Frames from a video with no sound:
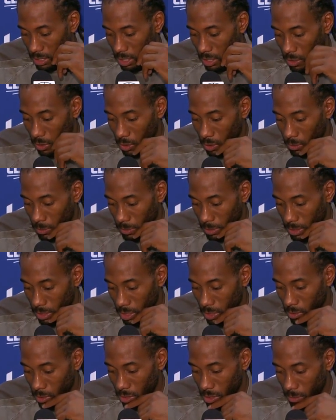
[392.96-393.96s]
a
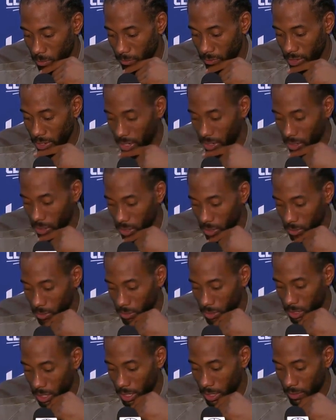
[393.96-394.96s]
very
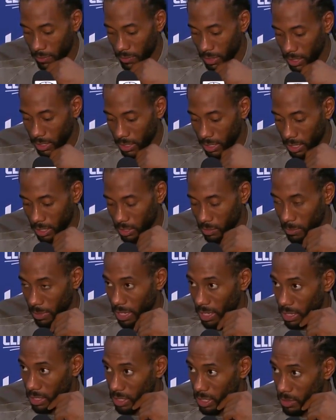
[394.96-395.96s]
noticeable sacrifice that he's
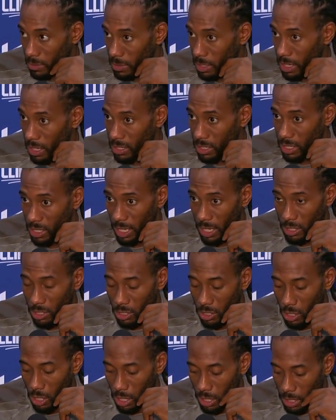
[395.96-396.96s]
making just because he's
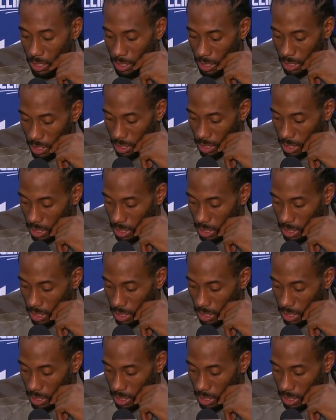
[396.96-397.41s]
not starting.